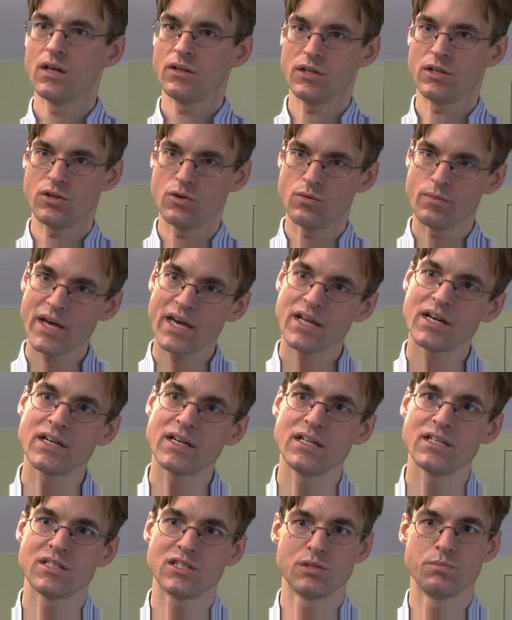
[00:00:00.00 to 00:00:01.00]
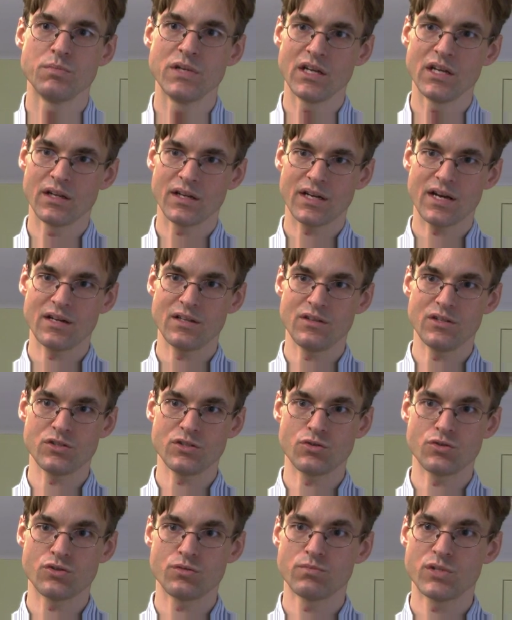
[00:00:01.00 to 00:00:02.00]
the humanities as being being kind of this
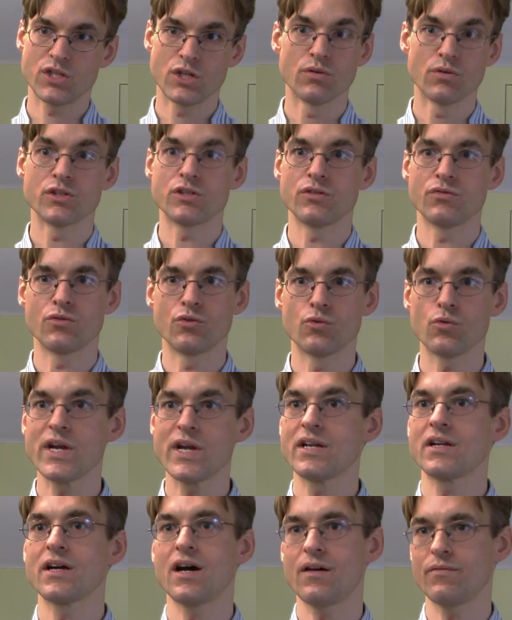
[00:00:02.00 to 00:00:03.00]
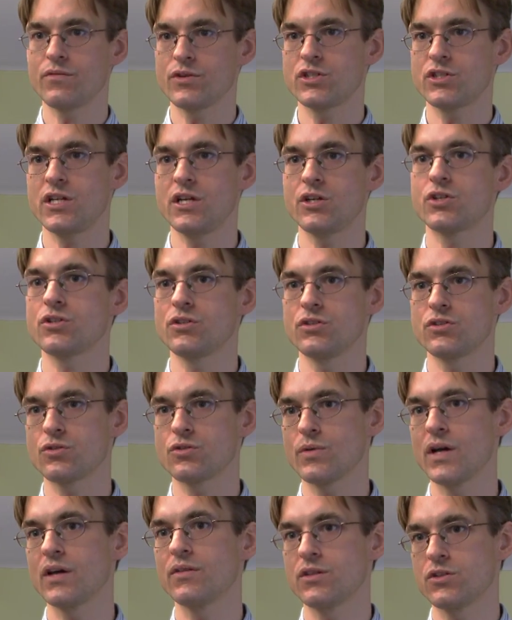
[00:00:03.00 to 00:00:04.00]
series of great conversations
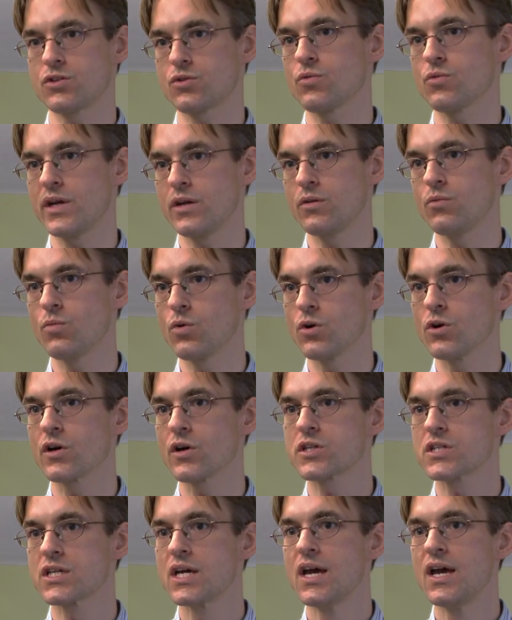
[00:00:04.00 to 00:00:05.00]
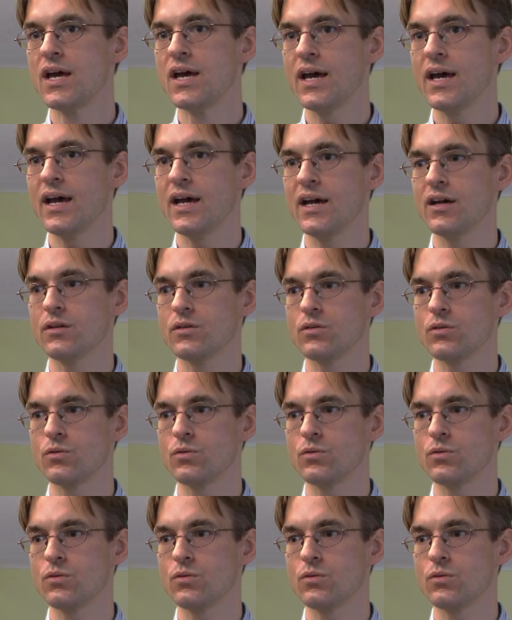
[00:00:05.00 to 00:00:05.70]
around these great works. And